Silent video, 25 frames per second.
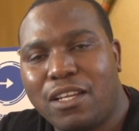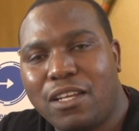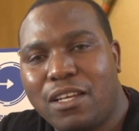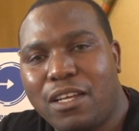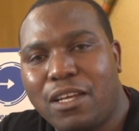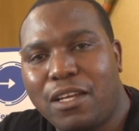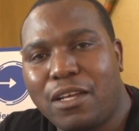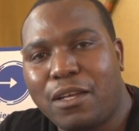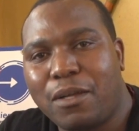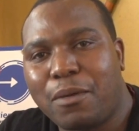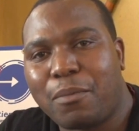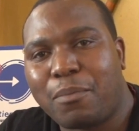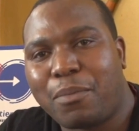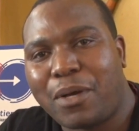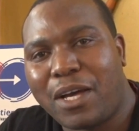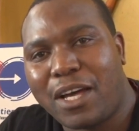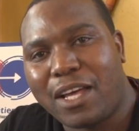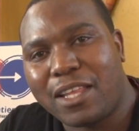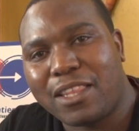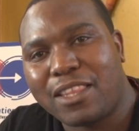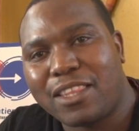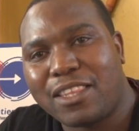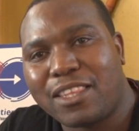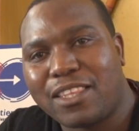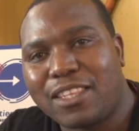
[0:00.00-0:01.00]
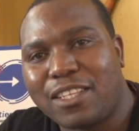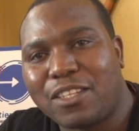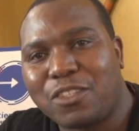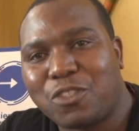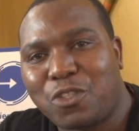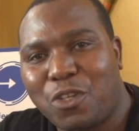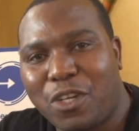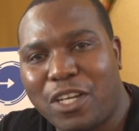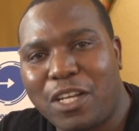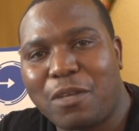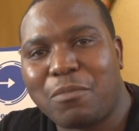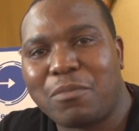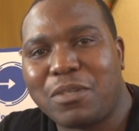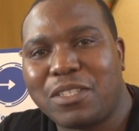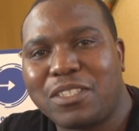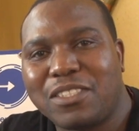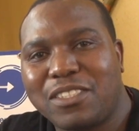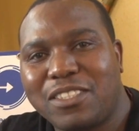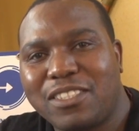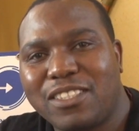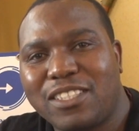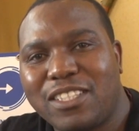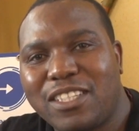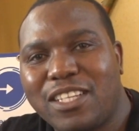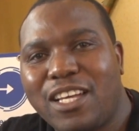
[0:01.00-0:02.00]
Path
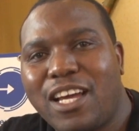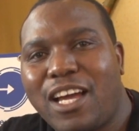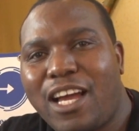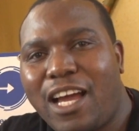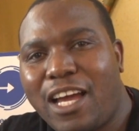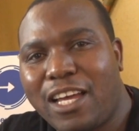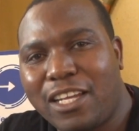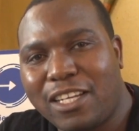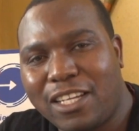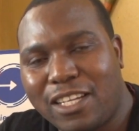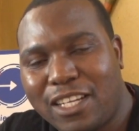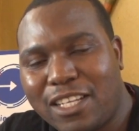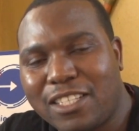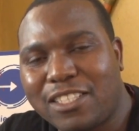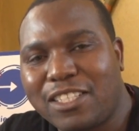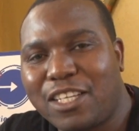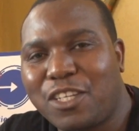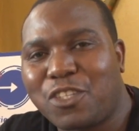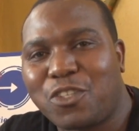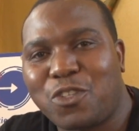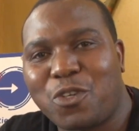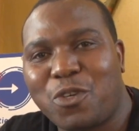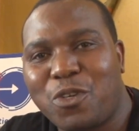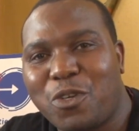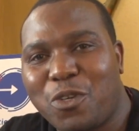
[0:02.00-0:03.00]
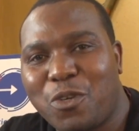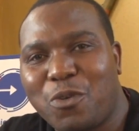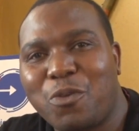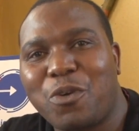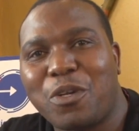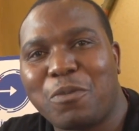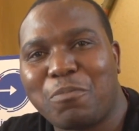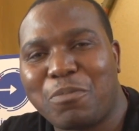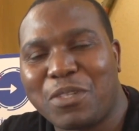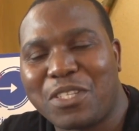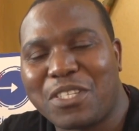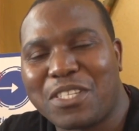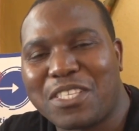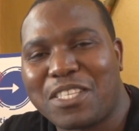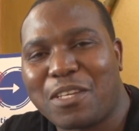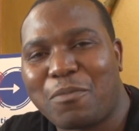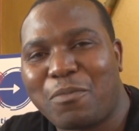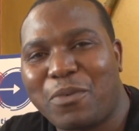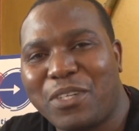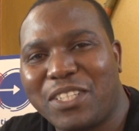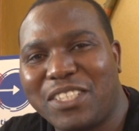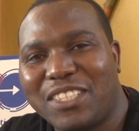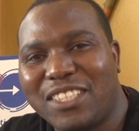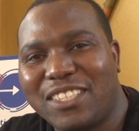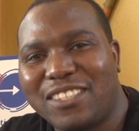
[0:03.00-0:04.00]
tournament. I rest assured you won't be
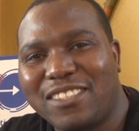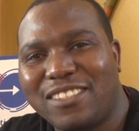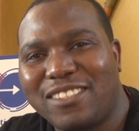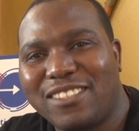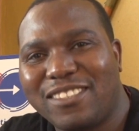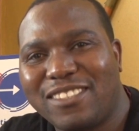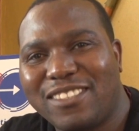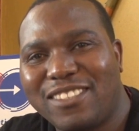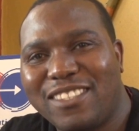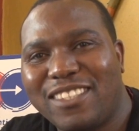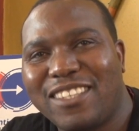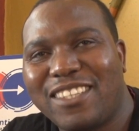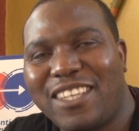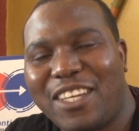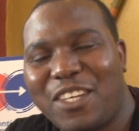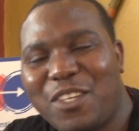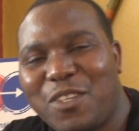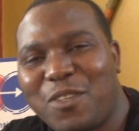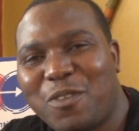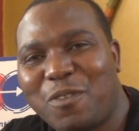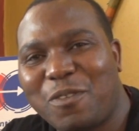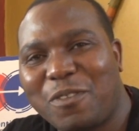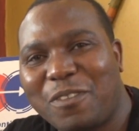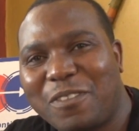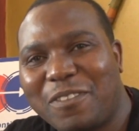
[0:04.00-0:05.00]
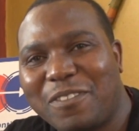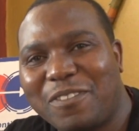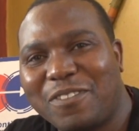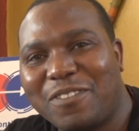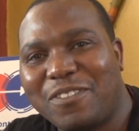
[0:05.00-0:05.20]
disappointed. Thank you.